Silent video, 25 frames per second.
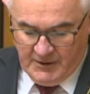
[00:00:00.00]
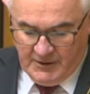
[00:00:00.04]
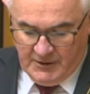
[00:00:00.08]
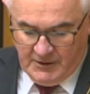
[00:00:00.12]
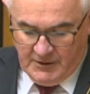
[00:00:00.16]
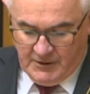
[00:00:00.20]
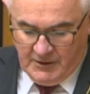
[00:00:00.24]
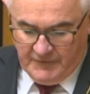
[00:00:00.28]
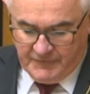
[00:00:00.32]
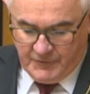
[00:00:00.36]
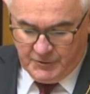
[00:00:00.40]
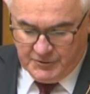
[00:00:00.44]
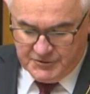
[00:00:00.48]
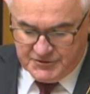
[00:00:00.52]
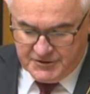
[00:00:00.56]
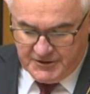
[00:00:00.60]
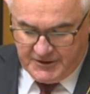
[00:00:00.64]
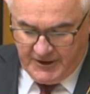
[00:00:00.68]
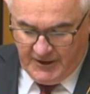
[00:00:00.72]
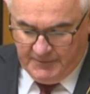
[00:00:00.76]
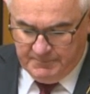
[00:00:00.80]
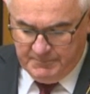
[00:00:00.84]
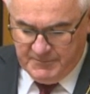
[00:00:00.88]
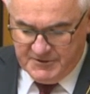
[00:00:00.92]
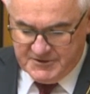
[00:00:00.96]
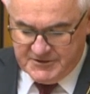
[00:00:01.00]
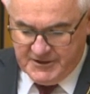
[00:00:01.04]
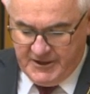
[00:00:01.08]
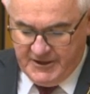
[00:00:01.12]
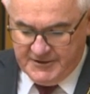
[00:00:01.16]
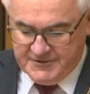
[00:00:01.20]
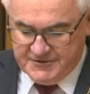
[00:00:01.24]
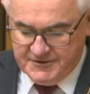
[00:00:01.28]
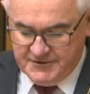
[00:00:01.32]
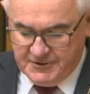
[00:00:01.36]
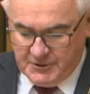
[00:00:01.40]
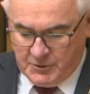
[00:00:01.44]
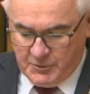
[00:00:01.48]
Of course, the government's
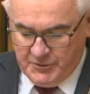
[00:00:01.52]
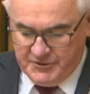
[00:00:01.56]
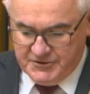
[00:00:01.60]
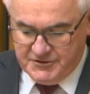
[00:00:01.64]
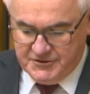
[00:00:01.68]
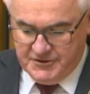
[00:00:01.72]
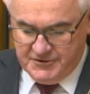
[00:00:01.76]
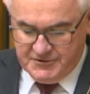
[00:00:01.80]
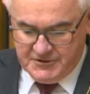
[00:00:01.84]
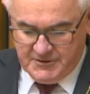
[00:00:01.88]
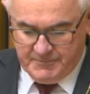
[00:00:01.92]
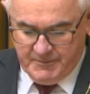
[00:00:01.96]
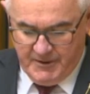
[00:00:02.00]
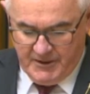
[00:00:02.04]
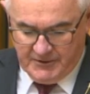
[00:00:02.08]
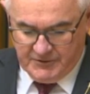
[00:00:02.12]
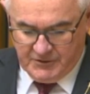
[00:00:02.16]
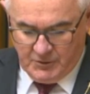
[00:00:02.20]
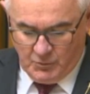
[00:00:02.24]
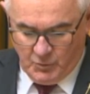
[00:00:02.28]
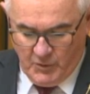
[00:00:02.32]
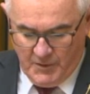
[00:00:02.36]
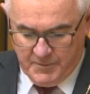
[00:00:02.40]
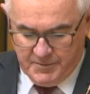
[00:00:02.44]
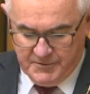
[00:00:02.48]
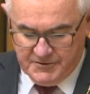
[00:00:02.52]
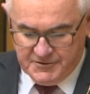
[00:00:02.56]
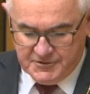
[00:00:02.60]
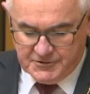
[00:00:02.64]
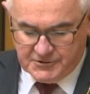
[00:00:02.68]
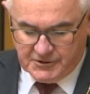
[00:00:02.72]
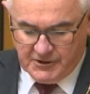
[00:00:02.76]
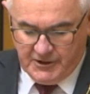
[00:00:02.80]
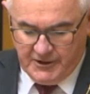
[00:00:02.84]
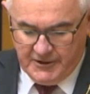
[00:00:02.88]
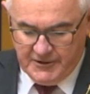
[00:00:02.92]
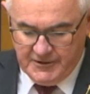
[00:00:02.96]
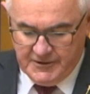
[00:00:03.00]
answer to questions about the weapons
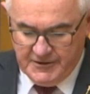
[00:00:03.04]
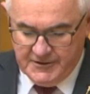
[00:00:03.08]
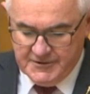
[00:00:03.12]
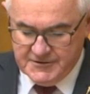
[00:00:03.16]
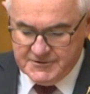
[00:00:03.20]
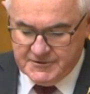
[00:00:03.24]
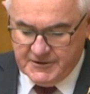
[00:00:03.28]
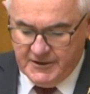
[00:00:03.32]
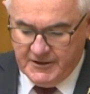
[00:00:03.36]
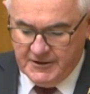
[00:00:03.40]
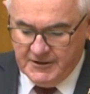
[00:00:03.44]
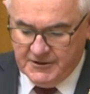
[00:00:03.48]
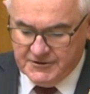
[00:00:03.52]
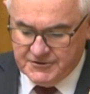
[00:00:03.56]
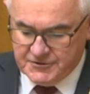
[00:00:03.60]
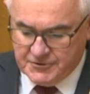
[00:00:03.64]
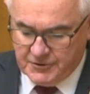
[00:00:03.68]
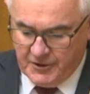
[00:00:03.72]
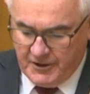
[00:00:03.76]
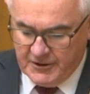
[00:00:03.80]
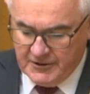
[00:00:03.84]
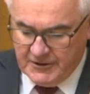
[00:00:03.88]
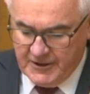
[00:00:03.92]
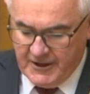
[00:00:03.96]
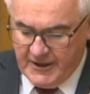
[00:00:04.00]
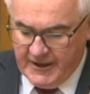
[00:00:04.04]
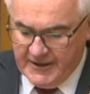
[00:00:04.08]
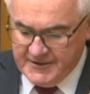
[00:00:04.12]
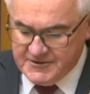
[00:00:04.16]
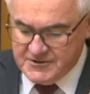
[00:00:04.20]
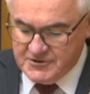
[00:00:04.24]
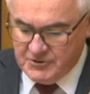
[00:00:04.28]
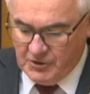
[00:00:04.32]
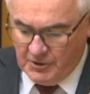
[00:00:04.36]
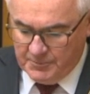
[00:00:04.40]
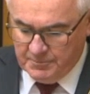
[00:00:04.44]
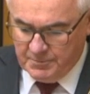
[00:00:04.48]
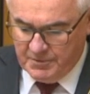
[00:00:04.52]
trade is that Australia has
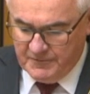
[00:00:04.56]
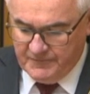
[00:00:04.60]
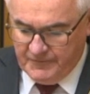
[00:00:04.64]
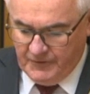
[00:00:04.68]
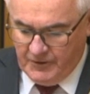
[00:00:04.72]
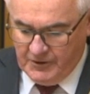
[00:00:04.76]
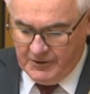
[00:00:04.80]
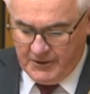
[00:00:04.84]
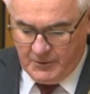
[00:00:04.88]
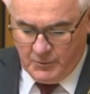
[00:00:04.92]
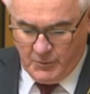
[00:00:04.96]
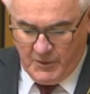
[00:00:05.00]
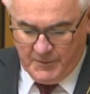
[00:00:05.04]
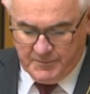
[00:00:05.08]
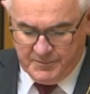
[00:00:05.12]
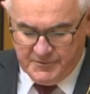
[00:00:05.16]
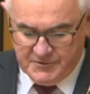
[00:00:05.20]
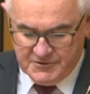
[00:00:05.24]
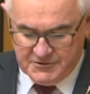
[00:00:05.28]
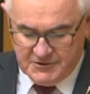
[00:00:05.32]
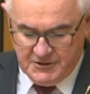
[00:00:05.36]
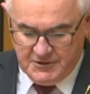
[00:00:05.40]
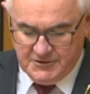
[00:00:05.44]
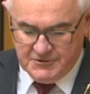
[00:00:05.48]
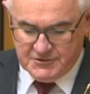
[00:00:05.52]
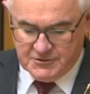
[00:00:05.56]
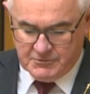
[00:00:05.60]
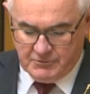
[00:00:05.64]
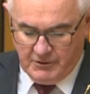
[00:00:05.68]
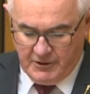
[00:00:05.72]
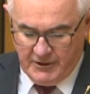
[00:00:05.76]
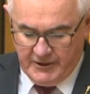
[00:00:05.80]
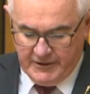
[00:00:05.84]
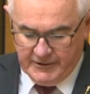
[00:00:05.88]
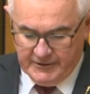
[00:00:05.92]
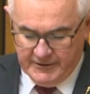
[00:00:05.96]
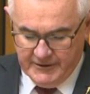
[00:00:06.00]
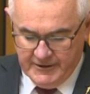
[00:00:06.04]
not provided weapons to
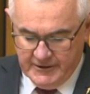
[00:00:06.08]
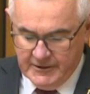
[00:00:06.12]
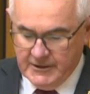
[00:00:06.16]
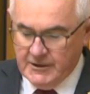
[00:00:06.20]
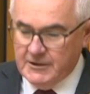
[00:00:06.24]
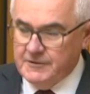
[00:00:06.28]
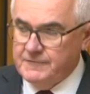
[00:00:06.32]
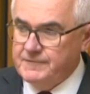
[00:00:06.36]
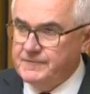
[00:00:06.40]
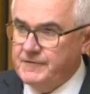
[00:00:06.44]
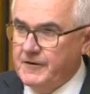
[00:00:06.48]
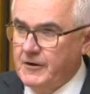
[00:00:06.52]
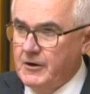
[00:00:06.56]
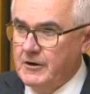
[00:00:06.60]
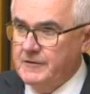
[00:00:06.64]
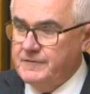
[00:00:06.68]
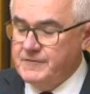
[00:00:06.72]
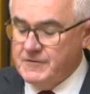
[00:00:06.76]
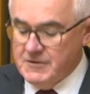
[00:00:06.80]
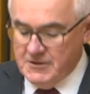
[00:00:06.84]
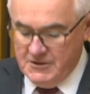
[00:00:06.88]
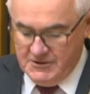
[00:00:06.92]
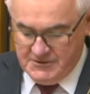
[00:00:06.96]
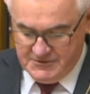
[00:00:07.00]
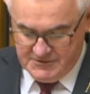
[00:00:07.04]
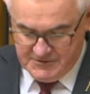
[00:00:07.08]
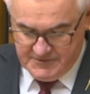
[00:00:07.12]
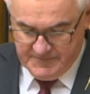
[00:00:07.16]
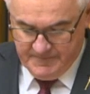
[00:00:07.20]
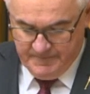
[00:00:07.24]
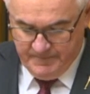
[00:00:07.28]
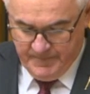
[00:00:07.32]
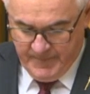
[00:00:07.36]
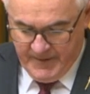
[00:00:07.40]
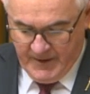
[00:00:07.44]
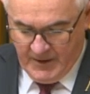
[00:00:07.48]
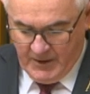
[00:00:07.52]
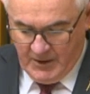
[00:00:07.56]
Israel in 5 years.
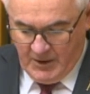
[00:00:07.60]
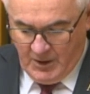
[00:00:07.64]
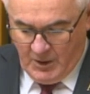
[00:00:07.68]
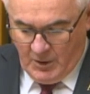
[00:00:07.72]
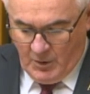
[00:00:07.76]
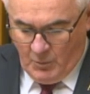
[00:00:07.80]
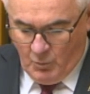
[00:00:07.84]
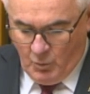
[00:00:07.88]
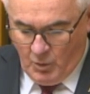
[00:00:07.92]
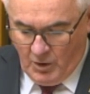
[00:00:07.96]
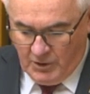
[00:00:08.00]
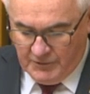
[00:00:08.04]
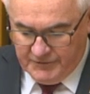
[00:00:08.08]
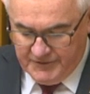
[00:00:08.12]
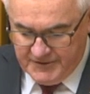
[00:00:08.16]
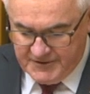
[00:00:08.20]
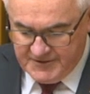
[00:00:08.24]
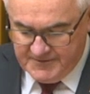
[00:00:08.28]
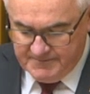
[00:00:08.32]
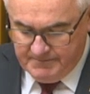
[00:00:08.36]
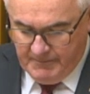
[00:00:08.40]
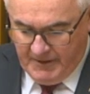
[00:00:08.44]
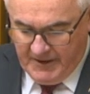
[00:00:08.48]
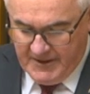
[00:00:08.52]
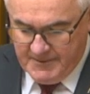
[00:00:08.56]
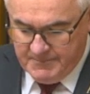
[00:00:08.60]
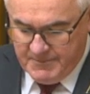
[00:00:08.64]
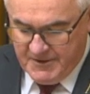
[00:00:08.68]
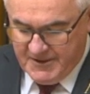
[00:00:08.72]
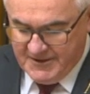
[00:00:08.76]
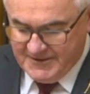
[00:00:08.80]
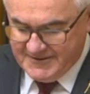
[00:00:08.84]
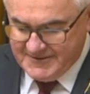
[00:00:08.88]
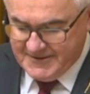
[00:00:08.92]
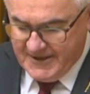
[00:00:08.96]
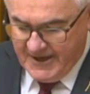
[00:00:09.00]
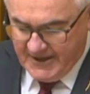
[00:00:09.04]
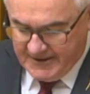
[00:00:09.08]
While this may be
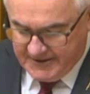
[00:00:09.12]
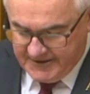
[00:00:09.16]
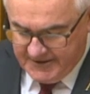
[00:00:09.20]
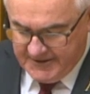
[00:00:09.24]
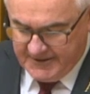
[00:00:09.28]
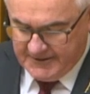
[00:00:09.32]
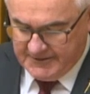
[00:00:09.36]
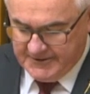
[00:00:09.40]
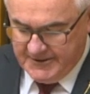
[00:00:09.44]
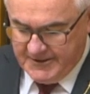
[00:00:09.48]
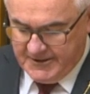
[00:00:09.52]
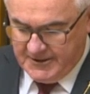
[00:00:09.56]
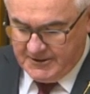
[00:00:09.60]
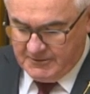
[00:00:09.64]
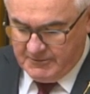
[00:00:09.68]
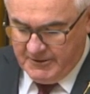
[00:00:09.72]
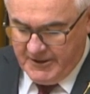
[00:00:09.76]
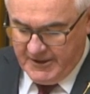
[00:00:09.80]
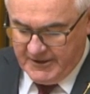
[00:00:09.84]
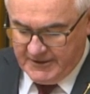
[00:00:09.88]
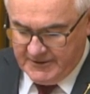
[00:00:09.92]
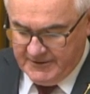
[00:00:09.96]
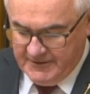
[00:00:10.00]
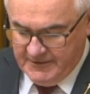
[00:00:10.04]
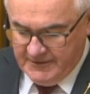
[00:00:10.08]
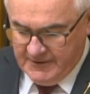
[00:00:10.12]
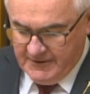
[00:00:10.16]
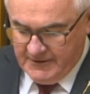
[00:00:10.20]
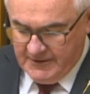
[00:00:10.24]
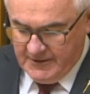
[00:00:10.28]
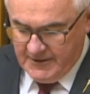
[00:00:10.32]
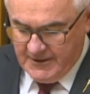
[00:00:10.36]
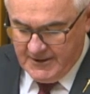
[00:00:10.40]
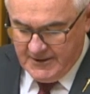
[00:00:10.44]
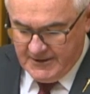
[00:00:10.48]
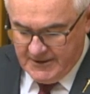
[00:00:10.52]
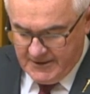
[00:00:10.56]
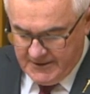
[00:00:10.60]
technically correct,
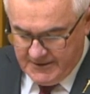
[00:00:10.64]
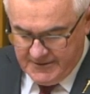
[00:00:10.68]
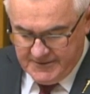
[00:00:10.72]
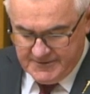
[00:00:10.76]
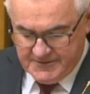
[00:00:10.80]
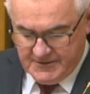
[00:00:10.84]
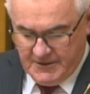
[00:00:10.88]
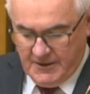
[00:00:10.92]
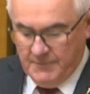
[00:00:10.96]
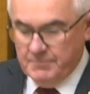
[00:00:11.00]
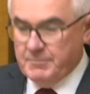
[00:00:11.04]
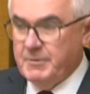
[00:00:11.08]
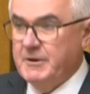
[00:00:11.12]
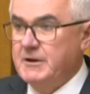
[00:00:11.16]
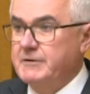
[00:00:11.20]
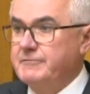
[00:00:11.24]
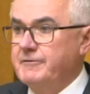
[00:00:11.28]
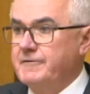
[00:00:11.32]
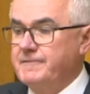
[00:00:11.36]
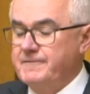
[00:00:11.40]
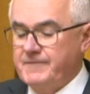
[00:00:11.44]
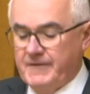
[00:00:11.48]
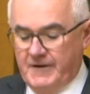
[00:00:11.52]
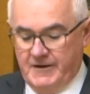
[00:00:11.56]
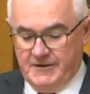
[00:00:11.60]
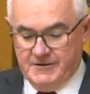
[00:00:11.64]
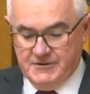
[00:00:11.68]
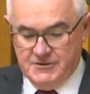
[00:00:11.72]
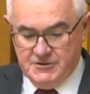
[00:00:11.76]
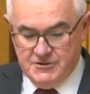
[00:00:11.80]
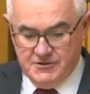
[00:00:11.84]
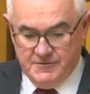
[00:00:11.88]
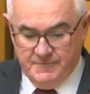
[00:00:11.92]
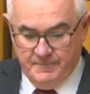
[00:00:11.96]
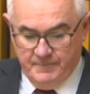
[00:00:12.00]
it is a bit of a fudge.